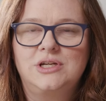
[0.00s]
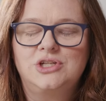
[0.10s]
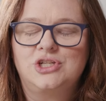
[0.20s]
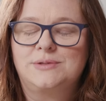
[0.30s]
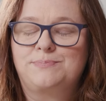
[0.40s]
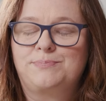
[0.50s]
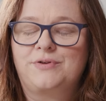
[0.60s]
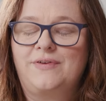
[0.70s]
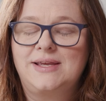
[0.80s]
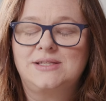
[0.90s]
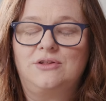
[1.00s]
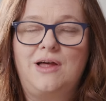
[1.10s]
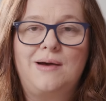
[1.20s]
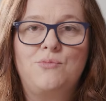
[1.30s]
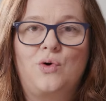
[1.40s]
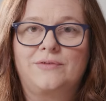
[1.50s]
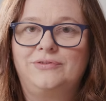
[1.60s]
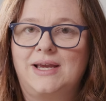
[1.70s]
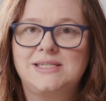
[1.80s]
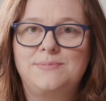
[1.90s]
it just provides a lot more
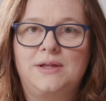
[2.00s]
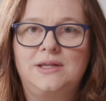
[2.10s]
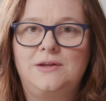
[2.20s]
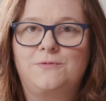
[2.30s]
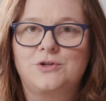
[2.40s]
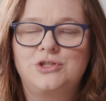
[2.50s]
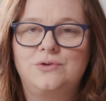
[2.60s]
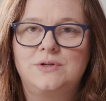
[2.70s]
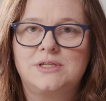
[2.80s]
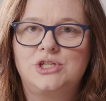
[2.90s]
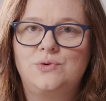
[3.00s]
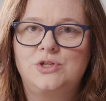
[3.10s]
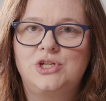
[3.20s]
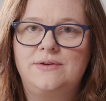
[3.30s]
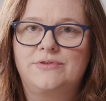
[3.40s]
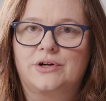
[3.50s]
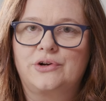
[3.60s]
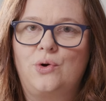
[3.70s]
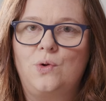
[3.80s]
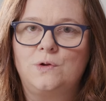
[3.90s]
flexibility for students to achieve their
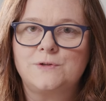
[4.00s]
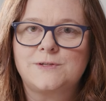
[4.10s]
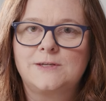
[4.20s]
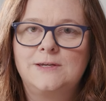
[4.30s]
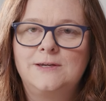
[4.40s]
goals